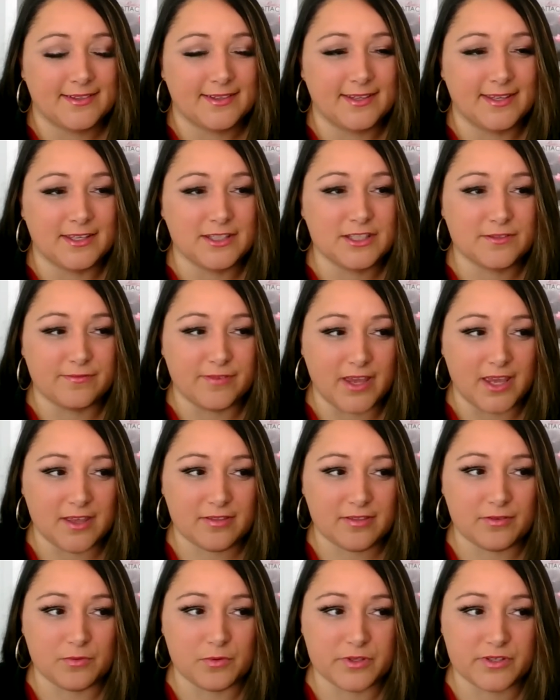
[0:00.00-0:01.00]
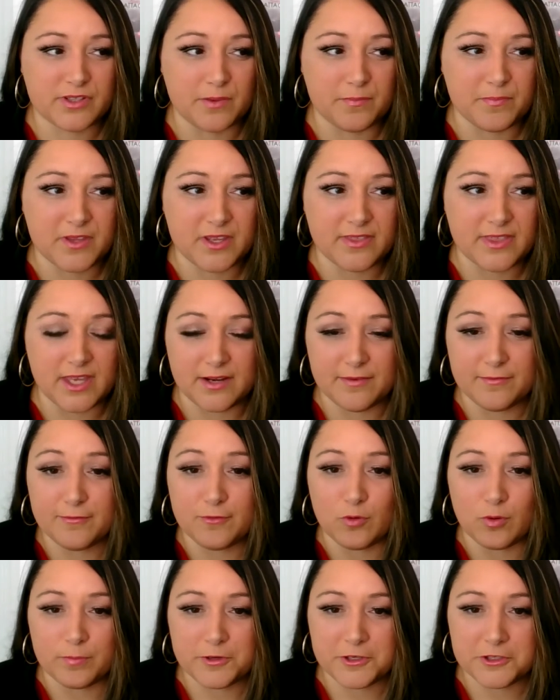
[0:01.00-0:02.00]
his faith was something that
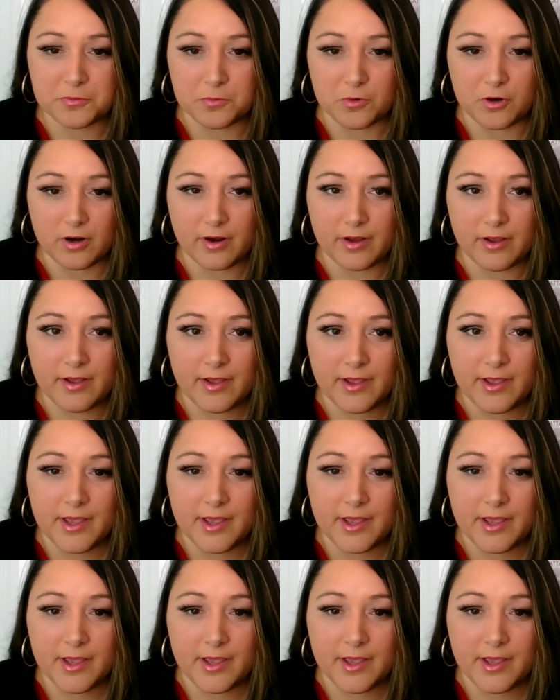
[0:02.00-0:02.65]
informed his work,